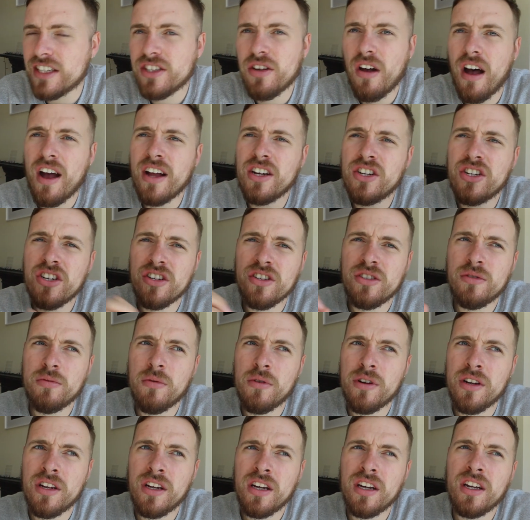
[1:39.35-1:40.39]
so I just
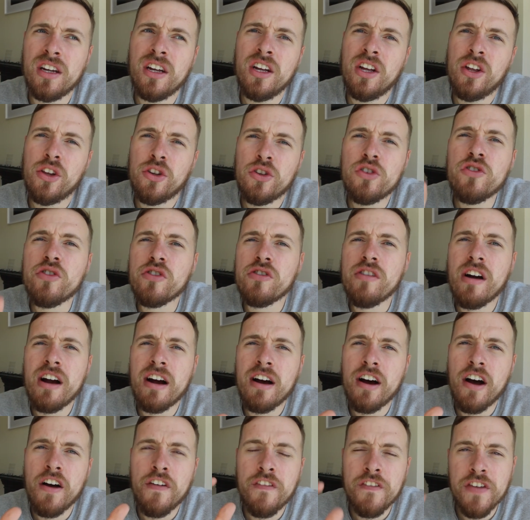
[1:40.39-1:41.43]
wanna draw
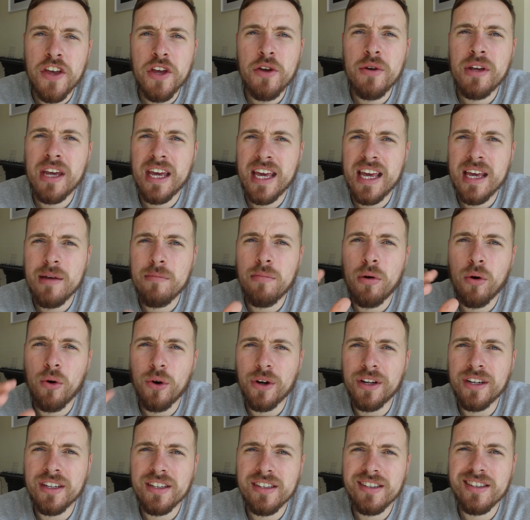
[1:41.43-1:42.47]
out a few key
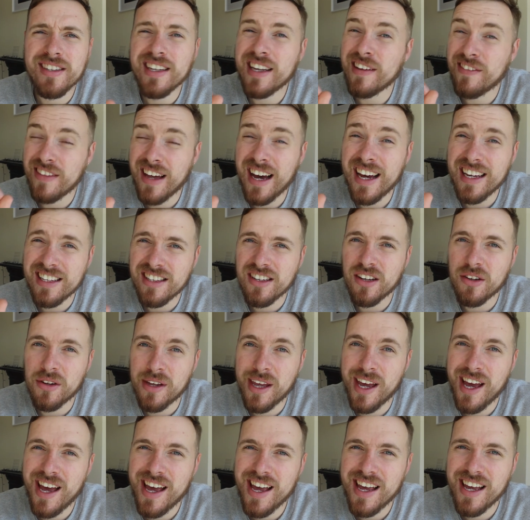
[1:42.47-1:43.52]
points, if that is
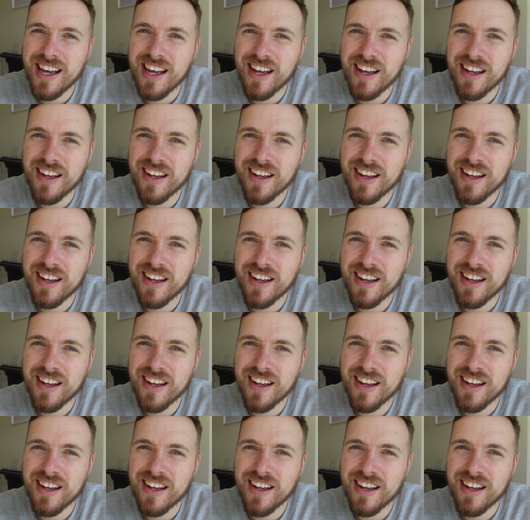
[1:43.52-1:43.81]
okay.